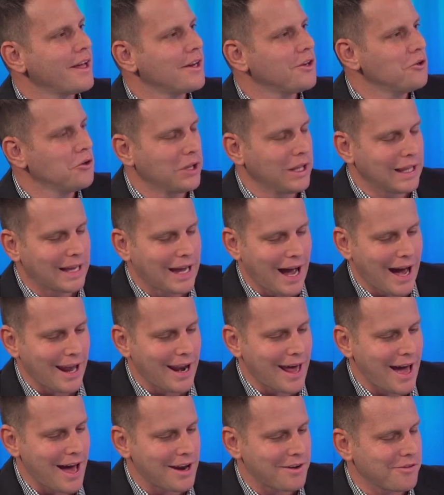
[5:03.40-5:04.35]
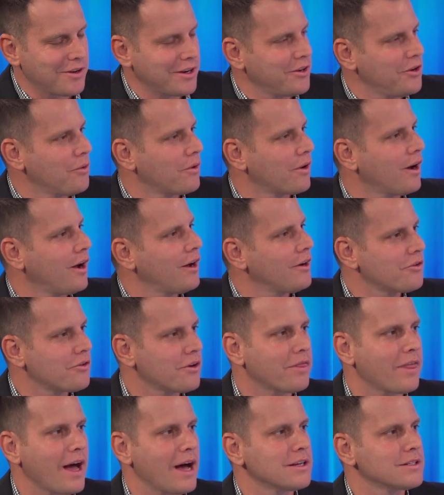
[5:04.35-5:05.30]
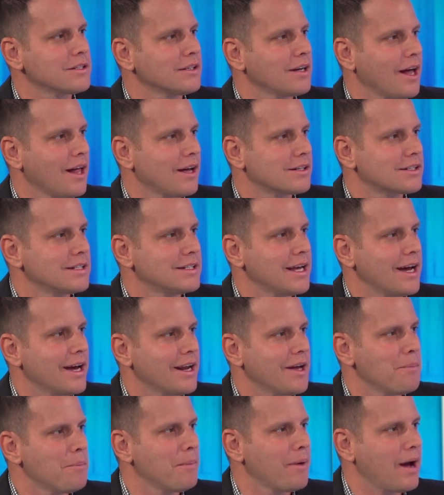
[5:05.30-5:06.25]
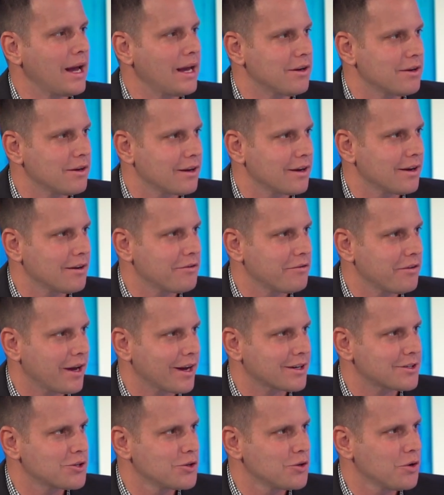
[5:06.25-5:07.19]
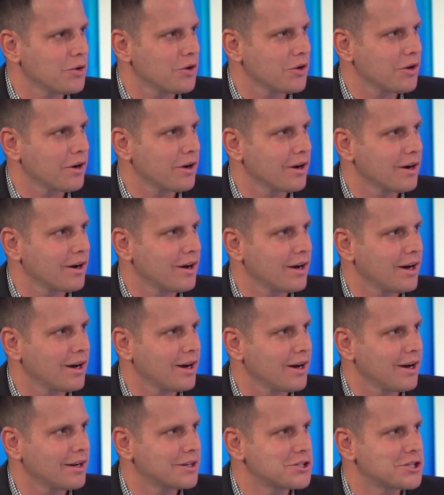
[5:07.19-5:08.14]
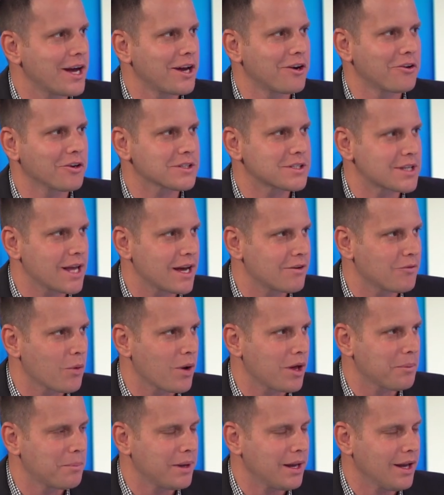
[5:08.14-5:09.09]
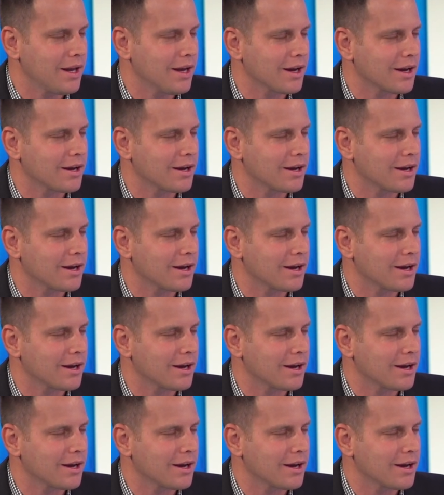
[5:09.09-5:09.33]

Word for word: then you got out of it and you were $100,000 in debt, it might affect your general state of well-being.